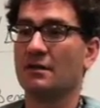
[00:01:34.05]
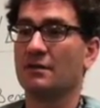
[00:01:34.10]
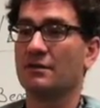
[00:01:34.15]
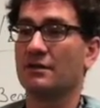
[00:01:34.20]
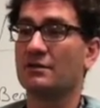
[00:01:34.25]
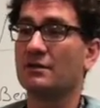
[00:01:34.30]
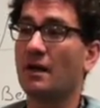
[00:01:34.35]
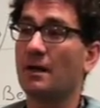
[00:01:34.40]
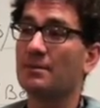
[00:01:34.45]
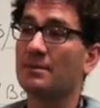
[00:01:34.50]

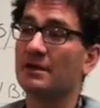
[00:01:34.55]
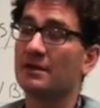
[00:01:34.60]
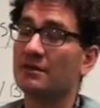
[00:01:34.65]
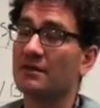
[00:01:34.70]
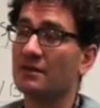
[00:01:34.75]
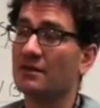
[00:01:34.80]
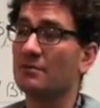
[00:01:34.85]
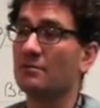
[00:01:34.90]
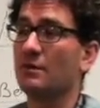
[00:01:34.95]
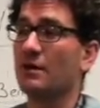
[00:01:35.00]
The topic
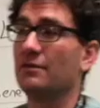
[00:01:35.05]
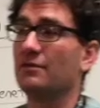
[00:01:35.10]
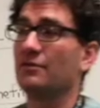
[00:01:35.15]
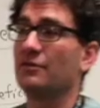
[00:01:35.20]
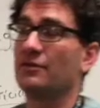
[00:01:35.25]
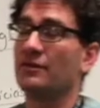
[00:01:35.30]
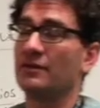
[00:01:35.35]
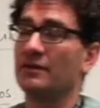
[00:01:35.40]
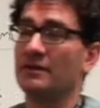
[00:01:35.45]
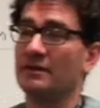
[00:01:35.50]
this
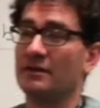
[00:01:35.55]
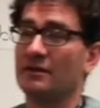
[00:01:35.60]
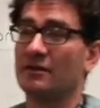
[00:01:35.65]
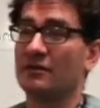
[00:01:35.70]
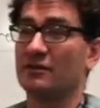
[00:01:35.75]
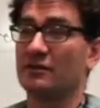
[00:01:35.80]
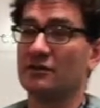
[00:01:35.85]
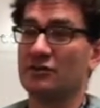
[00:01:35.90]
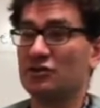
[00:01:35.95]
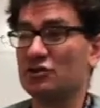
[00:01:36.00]
month
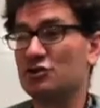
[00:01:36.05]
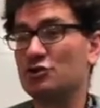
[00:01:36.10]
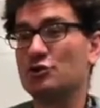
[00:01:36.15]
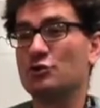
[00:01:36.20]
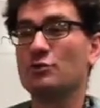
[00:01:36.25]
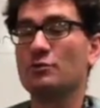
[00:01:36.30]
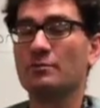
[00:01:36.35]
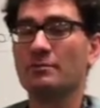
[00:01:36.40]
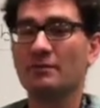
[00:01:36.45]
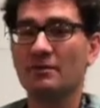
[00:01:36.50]
is
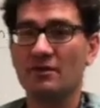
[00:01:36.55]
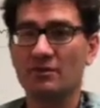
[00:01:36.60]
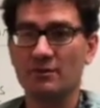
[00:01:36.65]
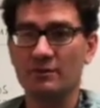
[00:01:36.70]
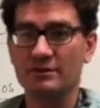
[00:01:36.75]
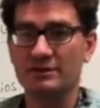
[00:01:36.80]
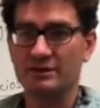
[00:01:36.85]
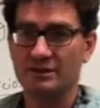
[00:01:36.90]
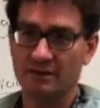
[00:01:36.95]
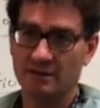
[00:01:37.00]
legumes,
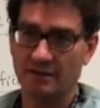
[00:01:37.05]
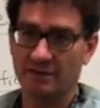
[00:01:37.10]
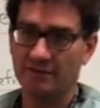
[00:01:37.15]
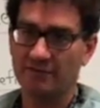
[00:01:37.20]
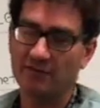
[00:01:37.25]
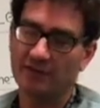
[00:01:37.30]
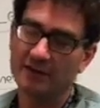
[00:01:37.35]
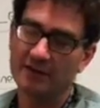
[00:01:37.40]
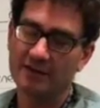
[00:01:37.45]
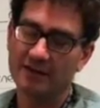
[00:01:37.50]
which is a
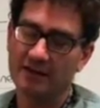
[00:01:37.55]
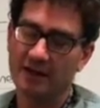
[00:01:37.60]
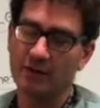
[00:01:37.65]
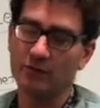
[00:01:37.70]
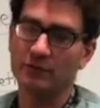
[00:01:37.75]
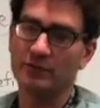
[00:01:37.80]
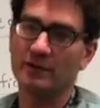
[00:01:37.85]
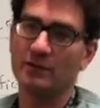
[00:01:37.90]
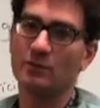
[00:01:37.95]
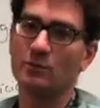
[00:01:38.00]
funny
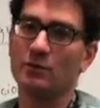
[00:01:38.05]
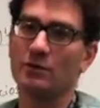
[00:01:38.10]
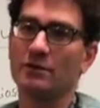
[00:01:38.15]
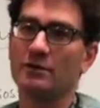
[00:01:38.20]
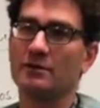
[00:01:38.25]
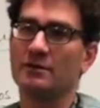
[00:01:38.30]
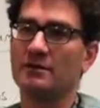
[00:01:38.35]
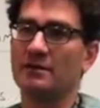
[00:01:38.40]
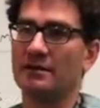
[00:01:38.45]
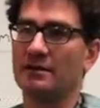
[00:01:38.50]
sounding
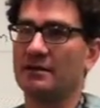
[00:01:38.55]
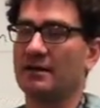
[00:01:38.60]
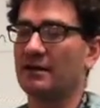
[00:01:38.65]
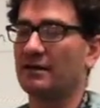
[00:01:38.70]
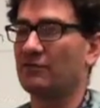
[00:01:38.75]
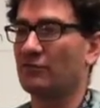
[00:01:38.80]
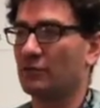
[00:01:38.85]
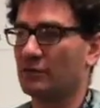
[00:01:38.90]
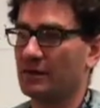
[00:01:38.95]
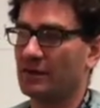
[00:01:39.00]
word that not
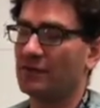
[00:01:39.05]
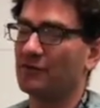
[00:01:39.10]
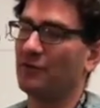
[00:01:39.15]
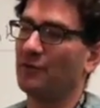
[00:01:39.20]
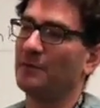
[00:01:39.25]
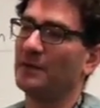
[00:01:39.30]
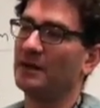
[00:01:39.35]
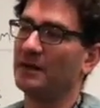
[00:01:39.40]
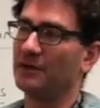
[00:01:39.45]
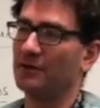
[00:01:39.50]
everyone is
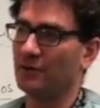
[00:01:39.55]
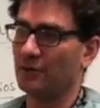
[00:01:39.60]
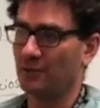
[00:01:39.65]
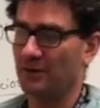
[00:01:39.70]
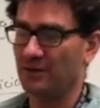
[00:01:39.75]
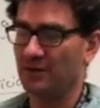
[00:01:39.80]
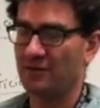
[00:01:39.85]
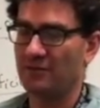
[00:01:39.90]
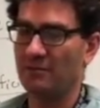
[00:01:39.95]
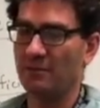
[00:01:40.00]
familiar
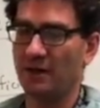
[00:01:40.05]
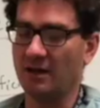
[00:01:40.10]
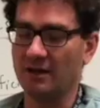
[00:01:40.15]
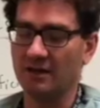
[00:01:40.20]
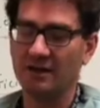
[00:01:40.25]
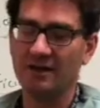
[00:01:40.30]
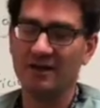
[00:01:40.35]
with, but